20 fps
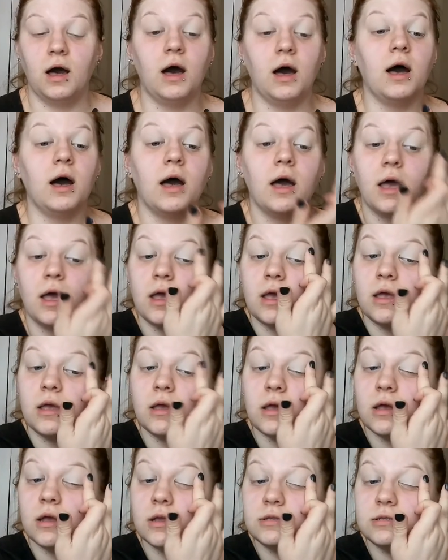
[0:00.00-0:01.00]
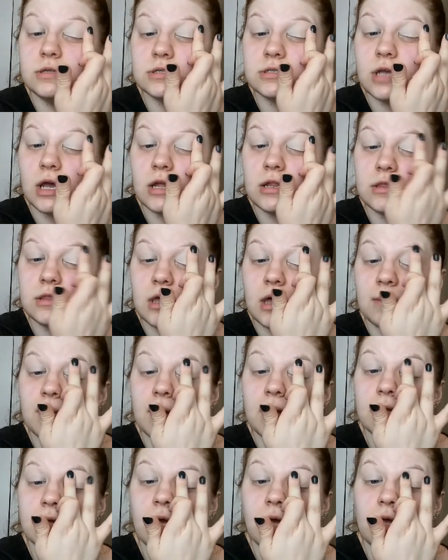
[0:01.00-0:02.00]
I decided that I'm
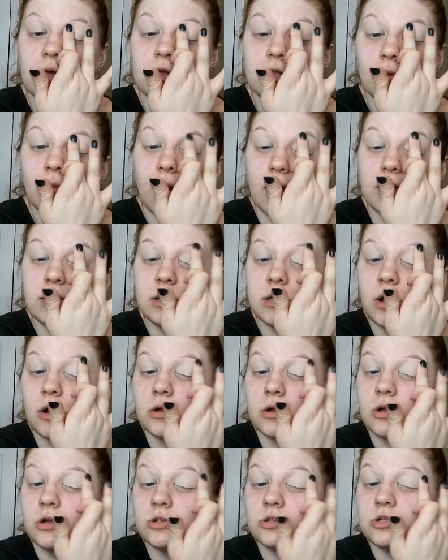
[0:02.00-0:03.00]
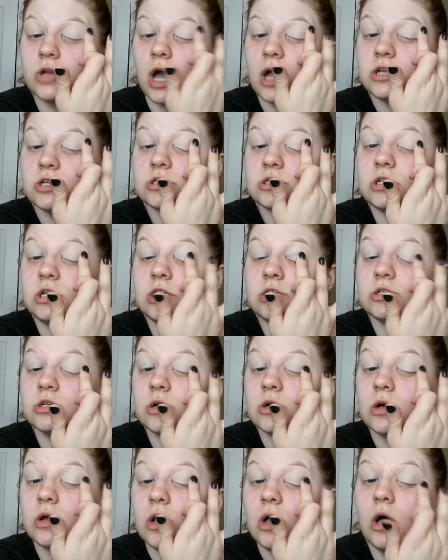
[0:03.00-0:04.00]
like, okay, you know what, I just need
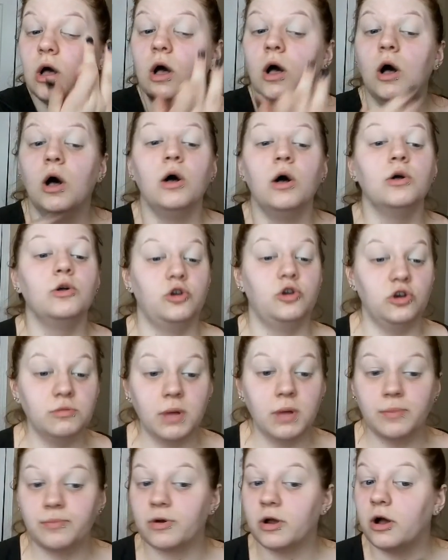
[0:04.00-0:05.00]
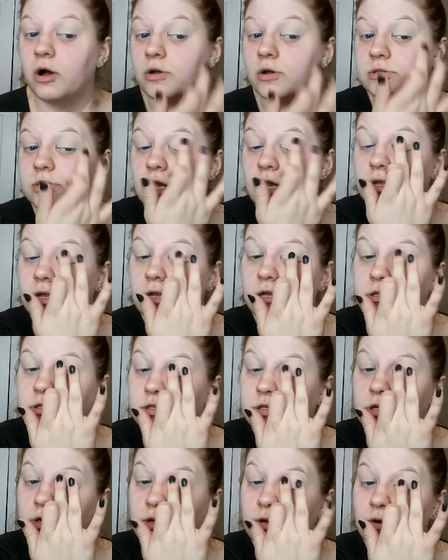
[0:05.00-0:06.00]
to groom my brows. I need
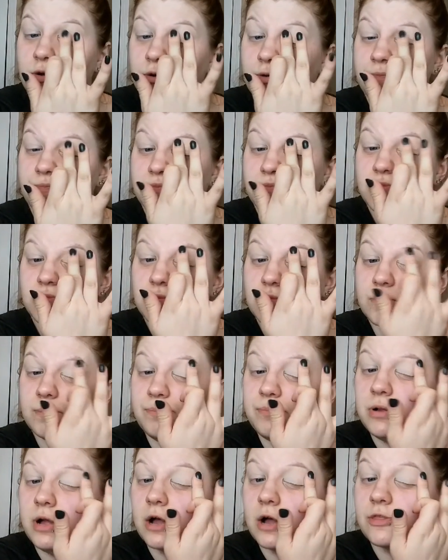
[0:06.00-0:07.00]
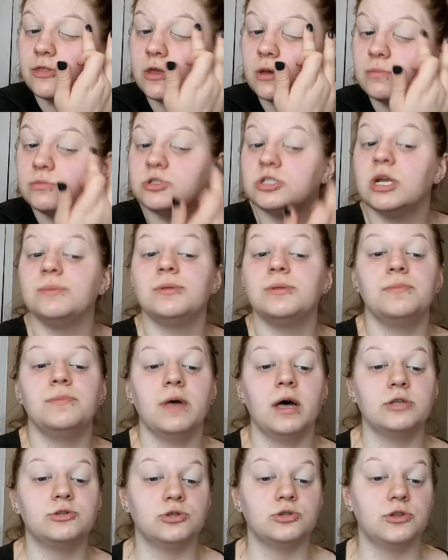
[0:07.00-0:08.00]
to pluck them, shape them,
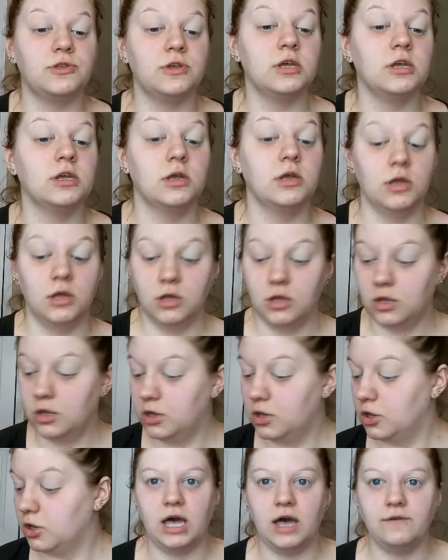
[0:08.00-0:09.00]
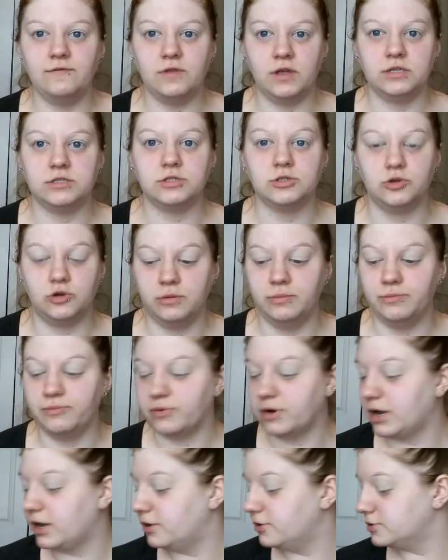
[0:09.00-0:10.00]
that sort of thing. To have nice groomed
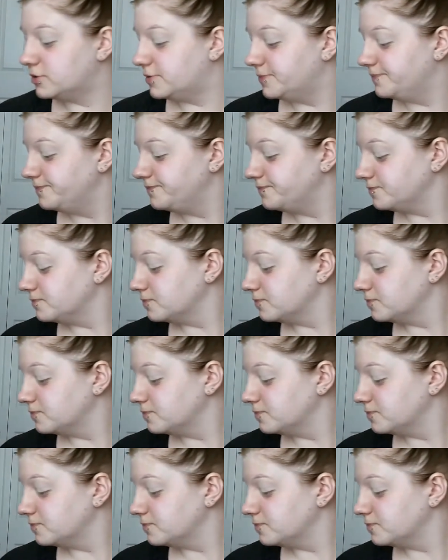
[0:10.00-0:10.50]
brows.